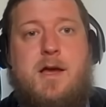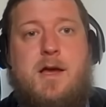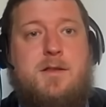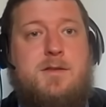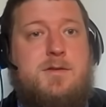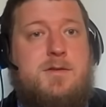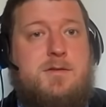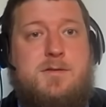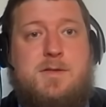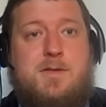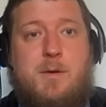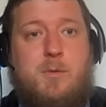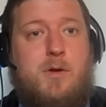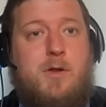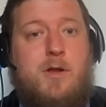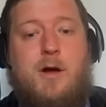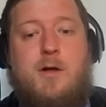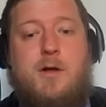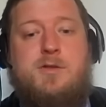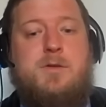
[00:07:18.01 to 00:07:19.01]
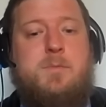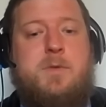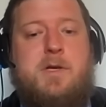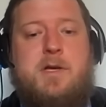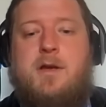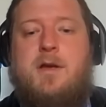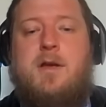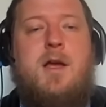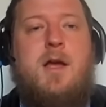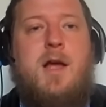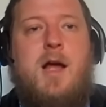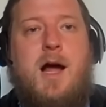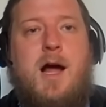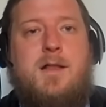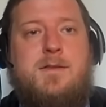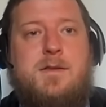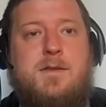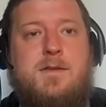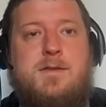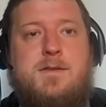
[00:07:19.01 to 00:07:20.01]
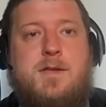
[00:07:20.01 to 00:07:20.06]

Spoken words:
and they will also be hunted